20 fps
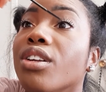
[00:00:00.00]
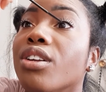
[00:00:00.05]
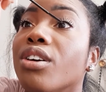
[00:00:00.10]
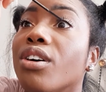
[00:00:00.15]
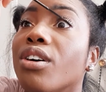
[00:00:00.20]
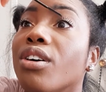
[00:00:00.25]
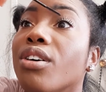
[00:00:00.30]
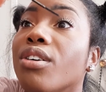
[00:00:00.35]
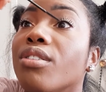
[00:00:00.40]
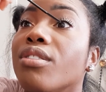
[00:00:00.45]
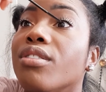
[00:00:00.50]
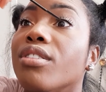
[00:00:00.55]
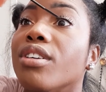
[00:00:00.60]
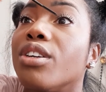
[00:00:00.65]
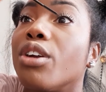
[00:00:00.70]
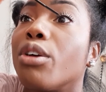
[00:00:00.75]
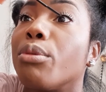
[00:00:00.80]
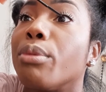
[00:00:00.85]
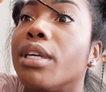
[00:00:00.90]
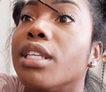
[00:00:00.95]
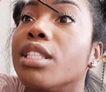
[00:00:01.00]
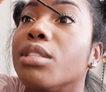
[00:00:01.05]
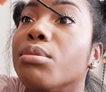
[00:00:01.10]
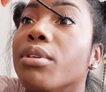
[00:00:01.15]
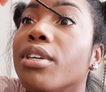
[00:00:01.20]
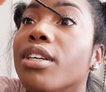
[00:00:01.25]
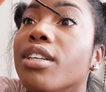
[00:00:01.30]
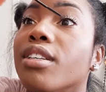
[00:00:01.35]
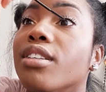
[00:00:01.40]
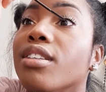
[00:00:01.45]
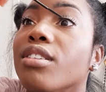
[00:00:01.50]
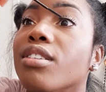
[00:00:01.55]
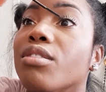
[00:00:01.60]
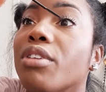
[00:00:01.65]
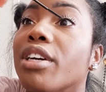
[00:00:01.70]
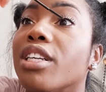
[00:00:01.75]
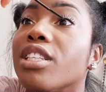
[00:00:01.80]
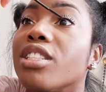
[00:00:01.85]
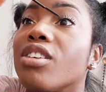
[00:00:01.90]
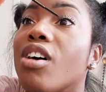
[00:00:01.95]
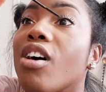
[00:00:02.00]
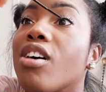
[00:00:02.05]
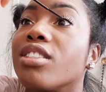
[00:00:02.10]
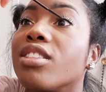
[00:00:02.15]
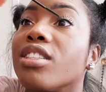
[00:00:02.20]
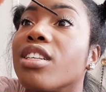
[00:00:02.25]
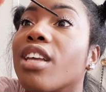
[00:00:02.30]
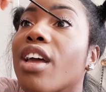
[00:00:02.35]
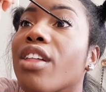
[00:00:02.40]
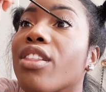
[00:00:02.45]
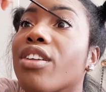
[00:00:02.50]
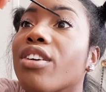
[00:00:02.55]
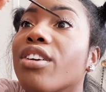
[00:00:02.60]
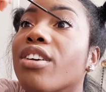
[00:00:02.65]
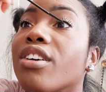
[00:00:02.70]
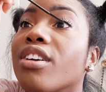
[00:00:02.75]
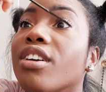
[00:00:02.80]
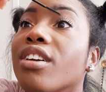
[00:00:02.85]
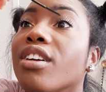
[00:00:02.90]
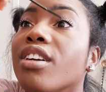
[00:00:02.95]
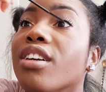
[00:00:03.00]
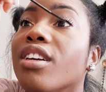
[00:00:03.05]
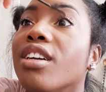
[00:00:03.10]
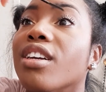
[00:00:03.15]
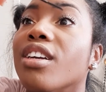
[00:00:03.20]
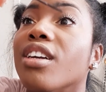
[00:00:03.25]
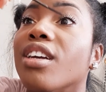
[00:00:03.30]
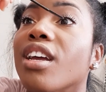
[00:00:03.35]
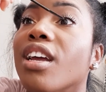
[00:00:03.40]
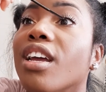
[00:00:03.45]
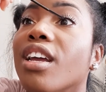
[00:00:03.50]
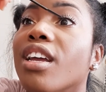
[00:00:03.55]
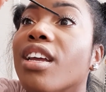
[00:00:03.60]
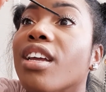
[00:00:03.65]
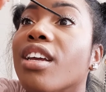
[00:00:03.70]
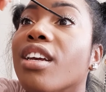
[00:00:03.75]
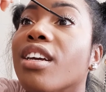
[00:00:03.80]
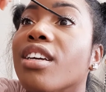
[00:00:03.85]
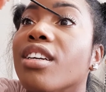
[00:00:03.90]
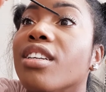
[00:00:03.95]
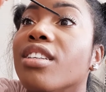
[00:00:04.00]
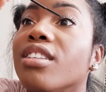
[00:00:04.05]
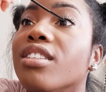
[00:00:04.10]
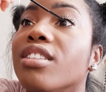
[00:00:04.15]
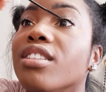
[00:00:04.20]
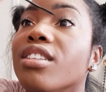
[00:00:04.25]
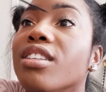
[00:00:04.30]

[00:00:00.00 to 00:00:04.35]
you know, in our basement, write songs together, and